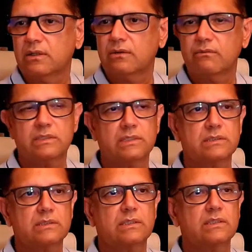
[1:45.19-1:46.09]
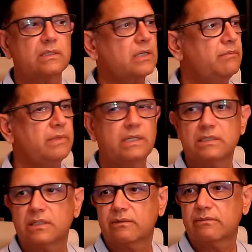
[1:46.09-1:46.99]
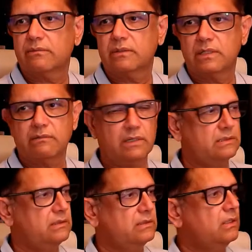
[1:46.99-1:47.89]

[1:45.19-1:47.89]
which is combination of devices.